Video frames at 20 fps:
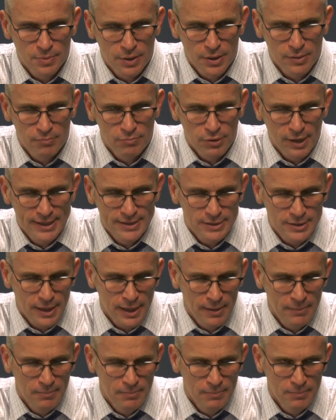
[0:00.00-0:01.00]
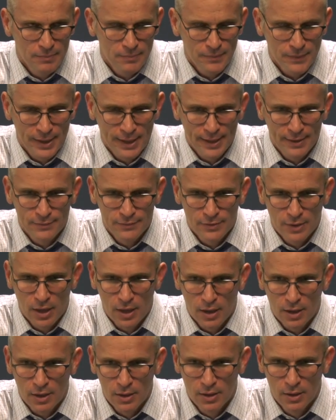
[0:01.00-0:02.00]
but embrace them, and
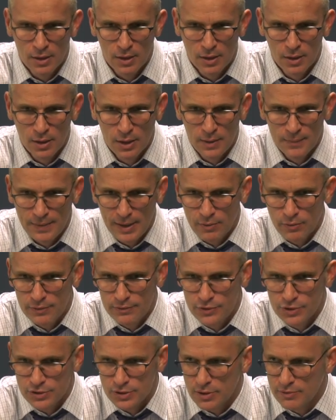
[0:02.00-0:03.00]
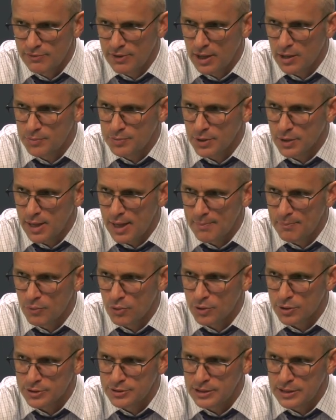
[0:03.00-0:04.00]
we've just developed a lot
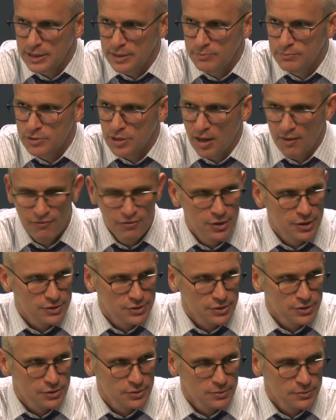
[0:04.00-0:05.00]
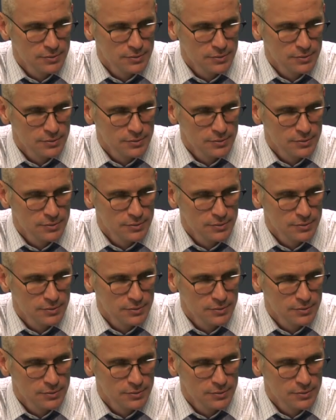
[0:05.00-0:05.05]
more team toughness.